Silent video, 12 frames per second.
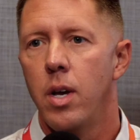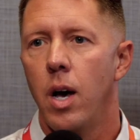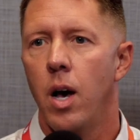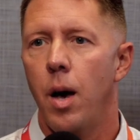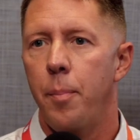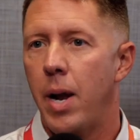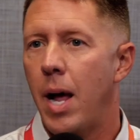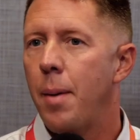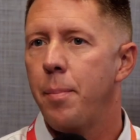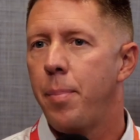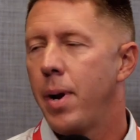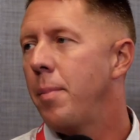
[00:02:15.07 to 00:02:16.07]
Uh, but I'm
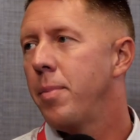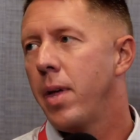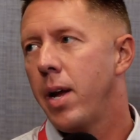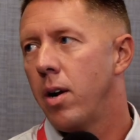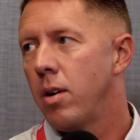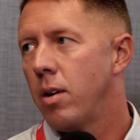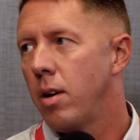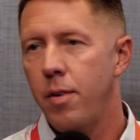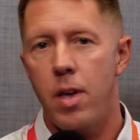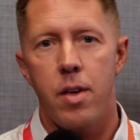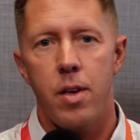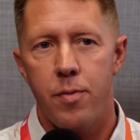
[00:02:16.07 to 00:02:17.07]
but I'm there. Yeah.
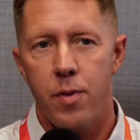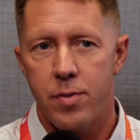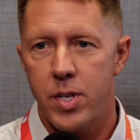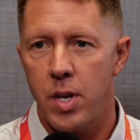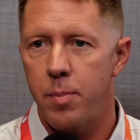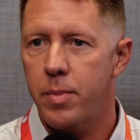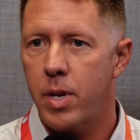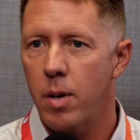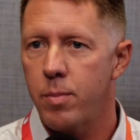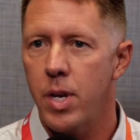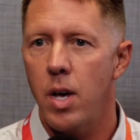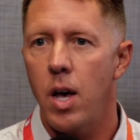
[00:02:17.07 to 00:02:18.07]
If, if something
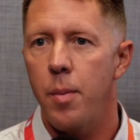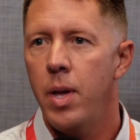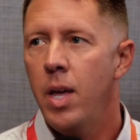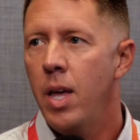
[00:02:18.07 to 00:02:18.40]
comes up,